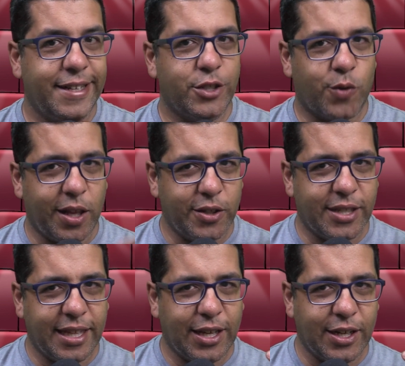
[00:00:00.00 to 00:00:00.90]
Trailer's a
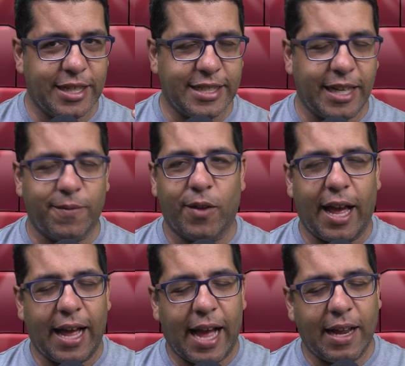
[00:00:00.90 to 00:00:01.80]
little deceitful.
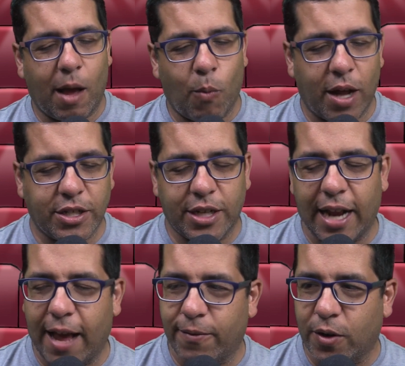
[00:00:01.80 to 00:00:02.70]
I watched it
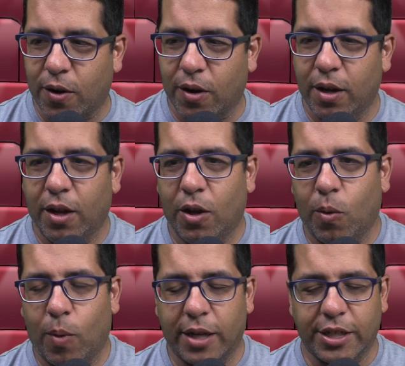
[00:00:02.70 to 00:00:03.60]
after
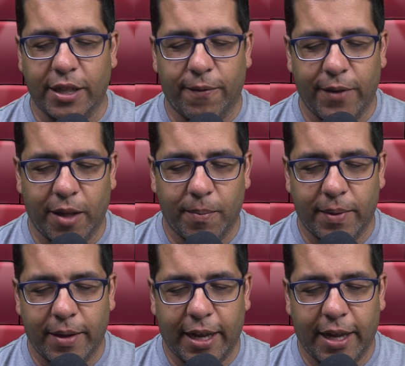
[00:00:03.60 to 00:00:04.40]
watching the film.